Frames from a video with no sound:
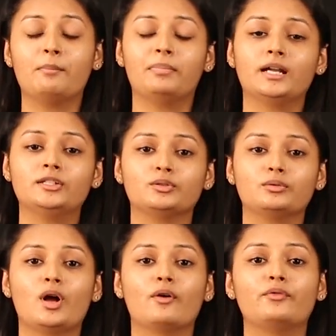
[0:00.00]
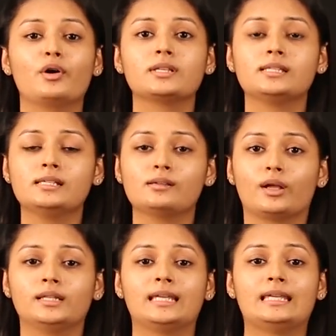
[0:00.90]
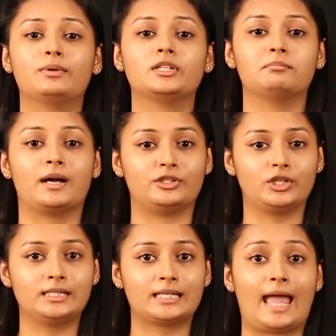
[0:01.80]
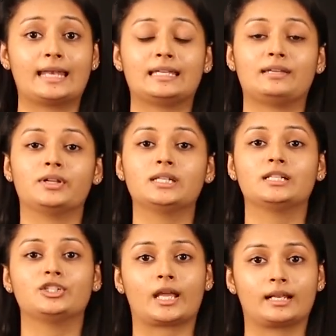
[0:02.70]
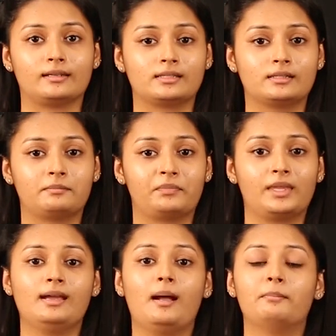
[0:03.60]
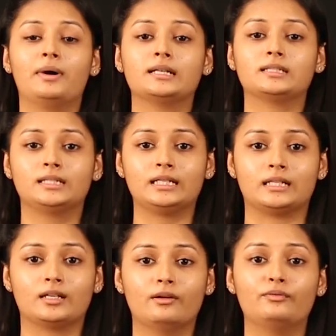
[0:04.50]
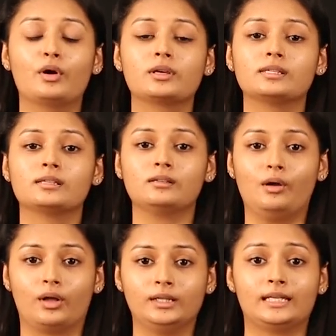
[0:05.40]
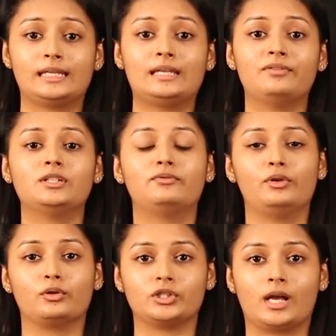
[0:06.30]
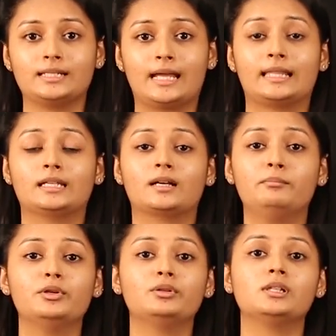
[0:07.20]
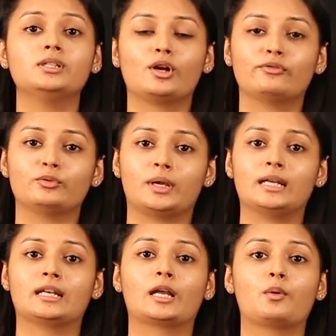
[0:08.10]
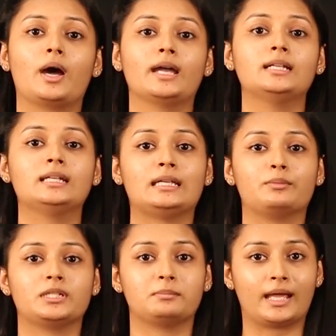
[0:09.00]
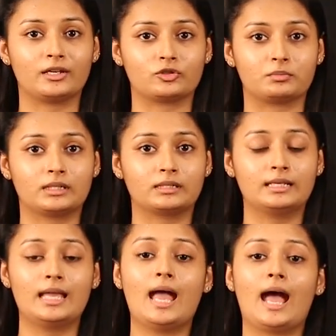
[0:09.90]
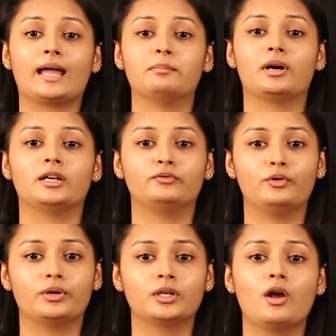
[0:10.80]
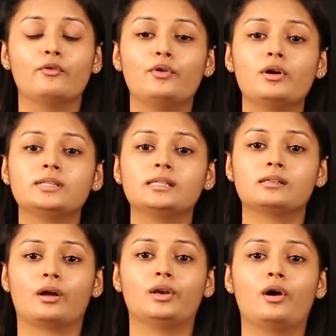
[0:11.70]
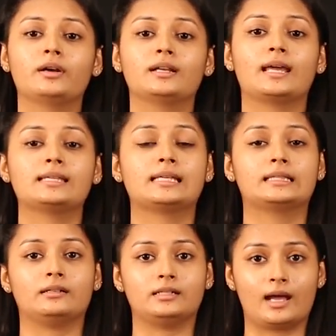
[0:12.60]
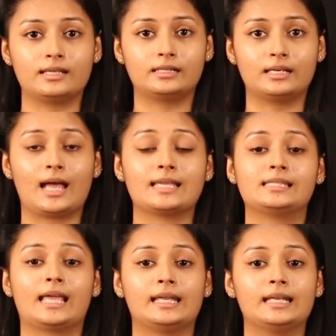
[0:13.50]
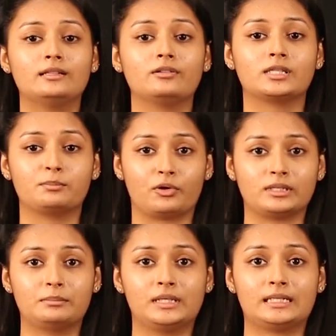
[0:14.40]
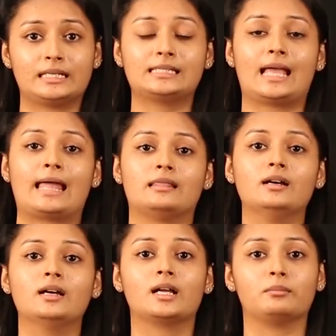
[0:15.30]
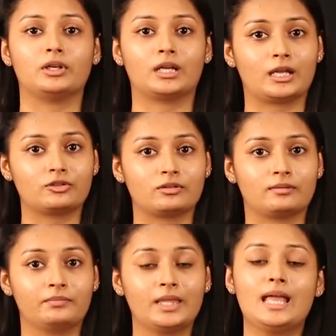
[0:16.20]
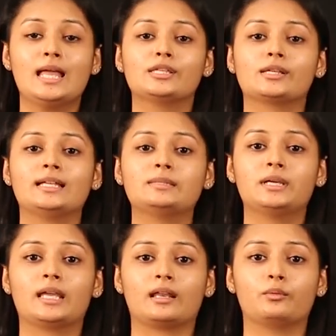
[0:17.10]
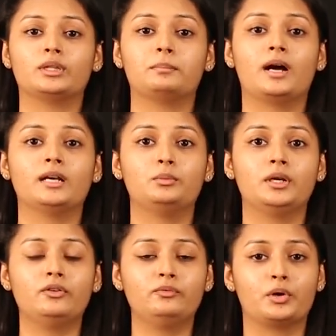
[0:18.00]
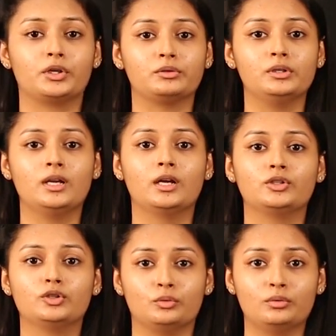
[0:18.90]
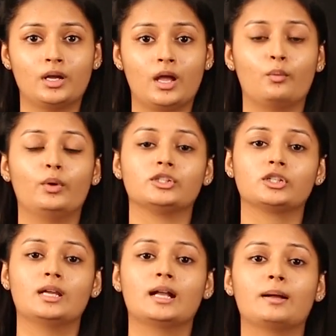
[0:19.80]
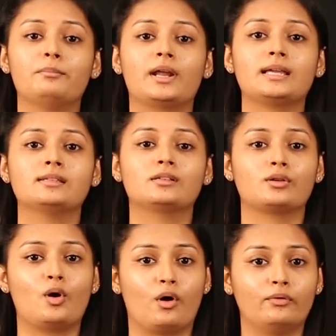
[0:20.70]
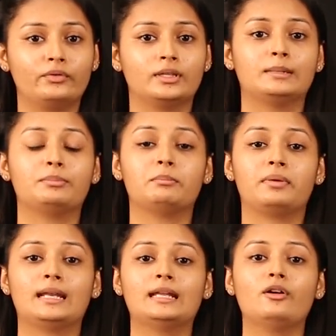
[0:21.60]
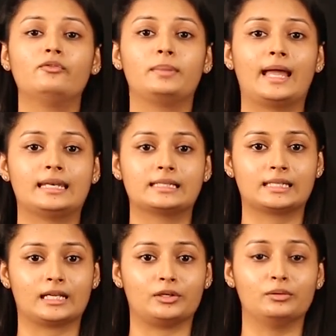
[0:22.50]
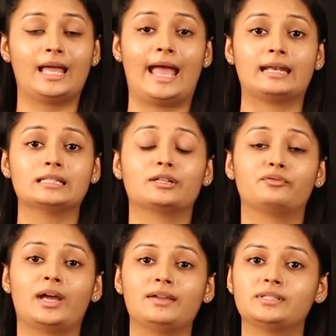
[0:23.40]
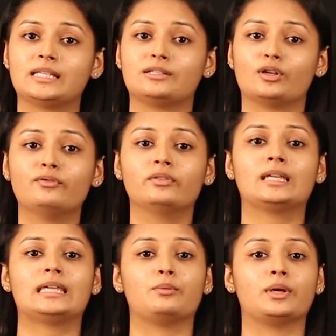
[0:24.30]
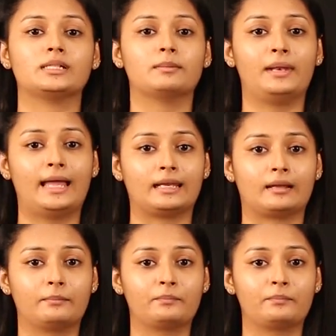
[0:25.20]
Part 2 focuses on the event budget and event checklist. Part 3 focuses on the event flowchart and the computer software required in event management. And Part 4 focuses on organizing the task, assigning the responsibilities and the communication. So let's begin with the part 1 of module 2, which comprises of the preparing of planning schedule and the 5 C's of event planning.